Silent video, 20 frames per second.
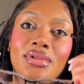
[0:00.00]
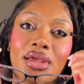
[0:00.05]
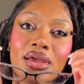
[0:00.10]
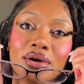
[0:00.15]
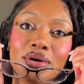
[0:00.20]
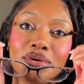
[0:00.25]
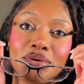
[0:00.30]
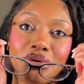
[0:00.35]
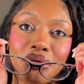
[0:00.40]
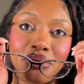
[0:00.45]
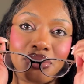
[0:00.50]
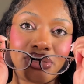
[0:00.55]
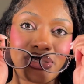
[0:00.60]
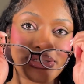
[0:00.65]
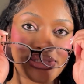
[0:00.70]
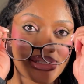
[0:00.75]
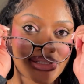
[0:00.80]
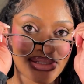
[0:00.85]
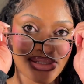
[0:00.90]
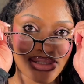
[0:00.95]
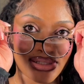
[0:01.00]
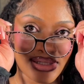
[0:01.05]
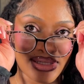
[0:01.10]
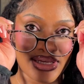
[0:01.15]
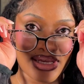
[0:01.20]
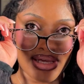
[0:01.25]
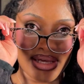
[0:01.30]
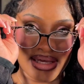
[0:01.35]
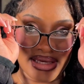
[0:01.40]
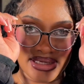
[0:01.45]
Hold on. Let's
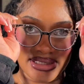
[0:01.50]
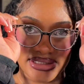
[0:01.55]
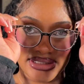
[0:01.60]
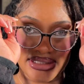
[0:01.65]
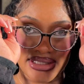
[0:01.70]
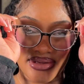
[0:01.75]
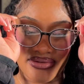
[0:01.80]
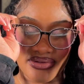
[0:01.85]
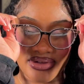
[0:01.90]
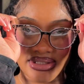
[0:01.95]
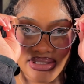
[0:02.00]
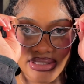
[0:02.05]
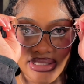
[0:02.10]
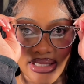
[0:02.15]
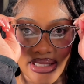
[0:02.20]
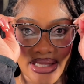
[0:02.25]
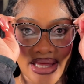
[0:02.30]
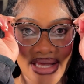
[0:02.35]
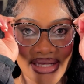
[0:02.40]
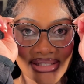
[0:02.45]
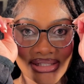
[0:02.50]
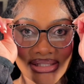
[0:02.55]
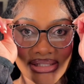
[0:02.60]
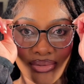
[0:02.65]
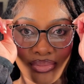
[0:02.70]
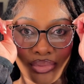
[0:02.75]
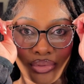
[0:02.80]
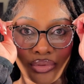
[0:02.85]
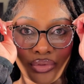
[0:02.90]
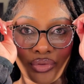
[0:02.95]
see if it's glasses
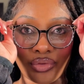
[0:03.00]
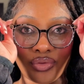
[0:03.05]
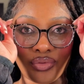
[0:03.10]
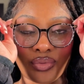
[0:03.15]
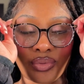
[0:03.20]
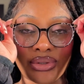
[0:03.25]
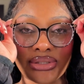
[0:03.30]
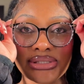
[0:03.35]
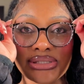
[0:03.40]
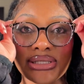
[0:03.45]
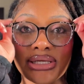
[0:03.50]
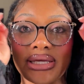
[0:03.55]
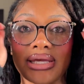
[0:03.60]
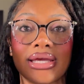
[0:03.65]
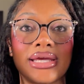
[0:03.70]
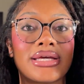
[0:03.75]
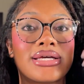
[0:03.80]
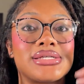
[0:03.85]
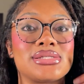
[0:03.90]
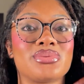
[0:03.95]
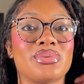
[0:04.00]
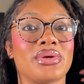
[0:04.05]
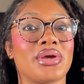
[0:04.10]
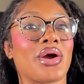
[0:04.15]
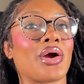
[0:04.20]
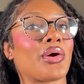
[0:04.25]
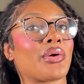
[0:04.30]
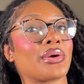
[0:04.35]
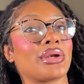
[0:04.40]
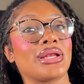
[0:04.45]
approved once again, because we
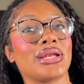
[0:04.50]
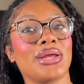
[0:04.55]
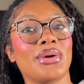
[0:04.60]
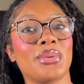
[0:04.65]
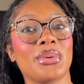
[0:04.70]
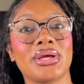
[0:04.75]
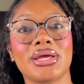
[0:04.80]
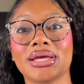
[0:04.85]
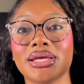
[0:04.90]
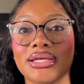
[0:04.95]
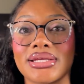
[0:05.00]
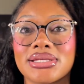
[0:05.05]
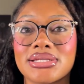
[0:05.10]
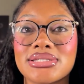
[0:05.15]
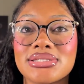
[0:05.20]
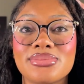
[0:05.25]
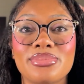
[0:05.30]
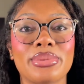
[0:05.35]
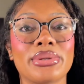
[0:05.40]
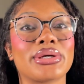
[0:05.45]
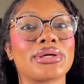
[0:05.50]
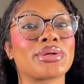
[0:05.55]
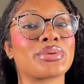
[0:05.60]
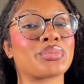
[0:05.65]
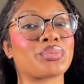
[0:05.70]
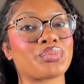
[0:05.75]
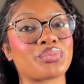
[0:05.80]
already know it is, but